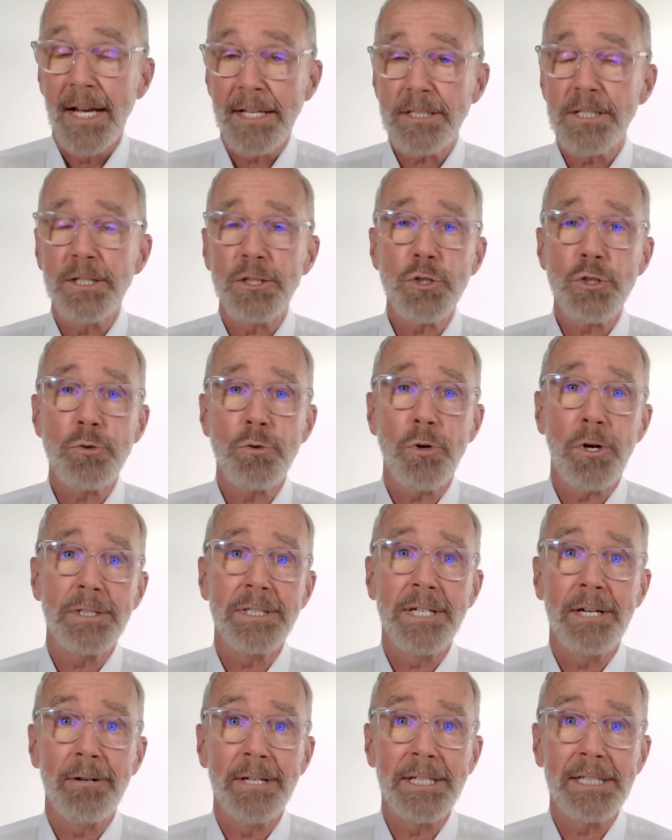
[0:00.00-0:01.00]
That's an
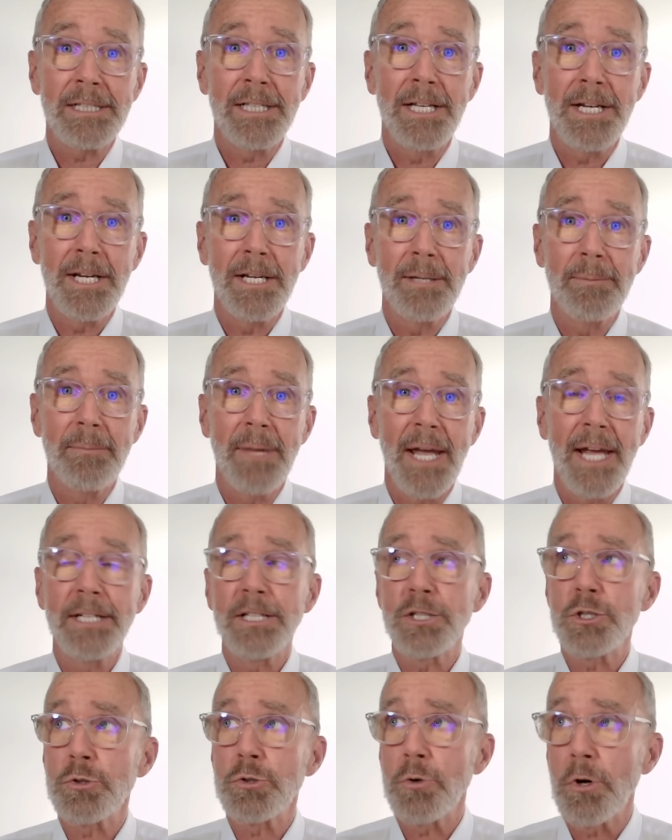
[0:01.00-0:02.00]
extraordinary claim.
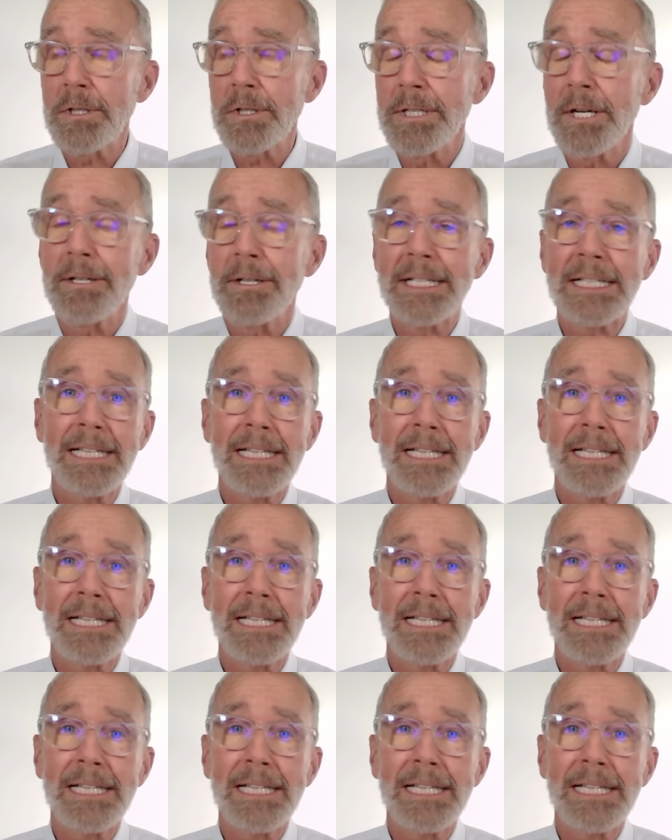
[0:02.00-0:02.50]
And extraordinary